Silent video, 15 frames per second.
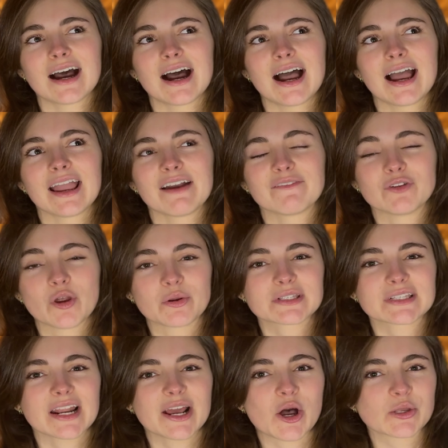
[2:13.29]
I have noticed
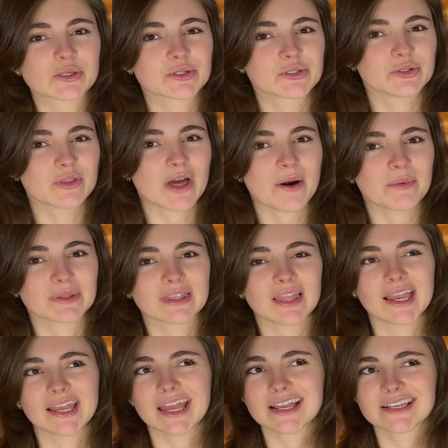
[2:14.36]
that I also do that with
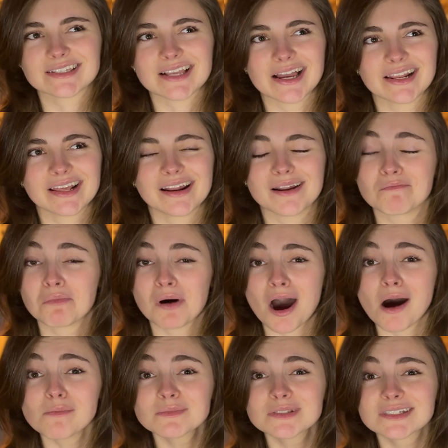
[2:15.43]
like excited and
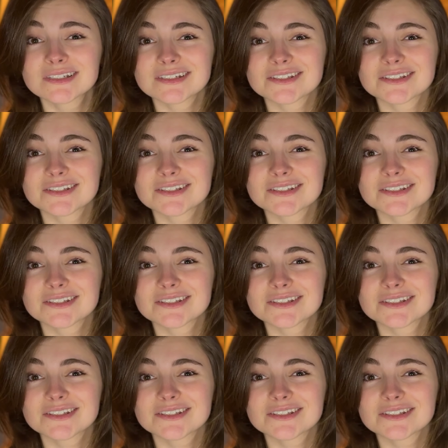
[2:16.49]
pumped.